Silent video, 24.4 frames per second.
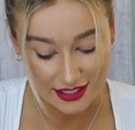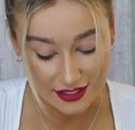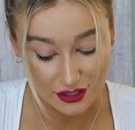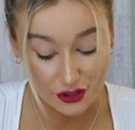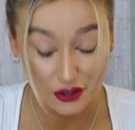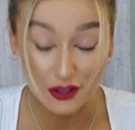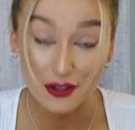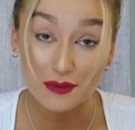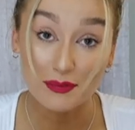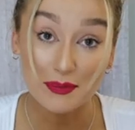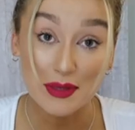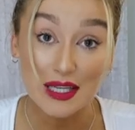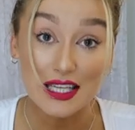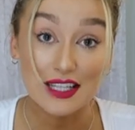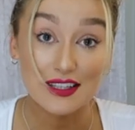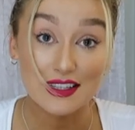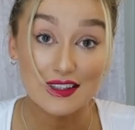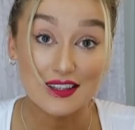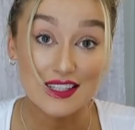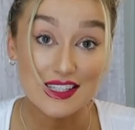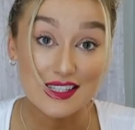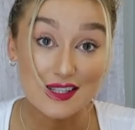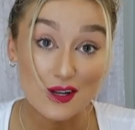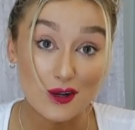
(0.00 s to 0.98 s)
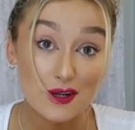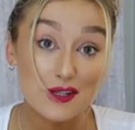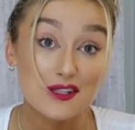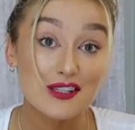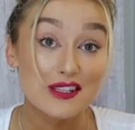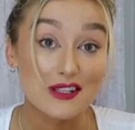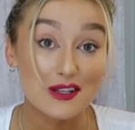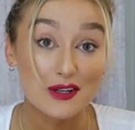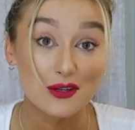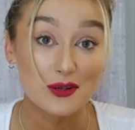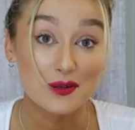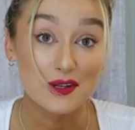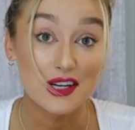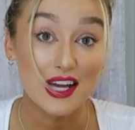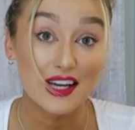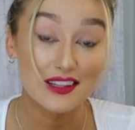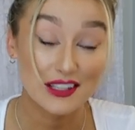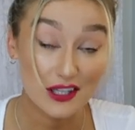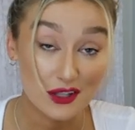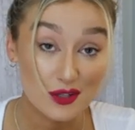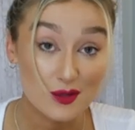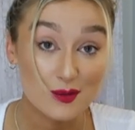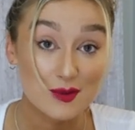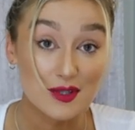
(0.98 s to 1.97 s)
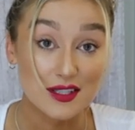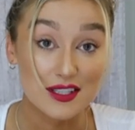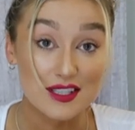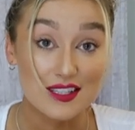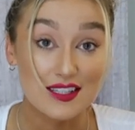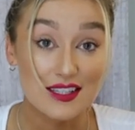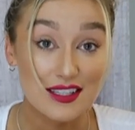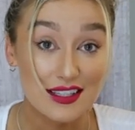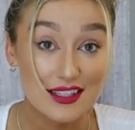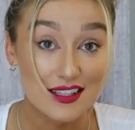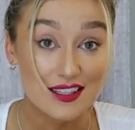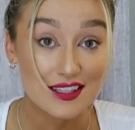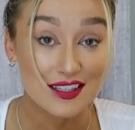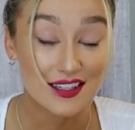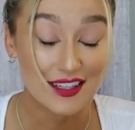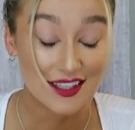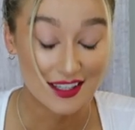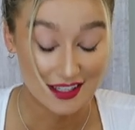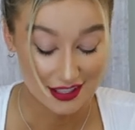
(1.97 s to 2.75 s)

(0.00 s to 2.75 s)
This could mean that these also, like the other ones,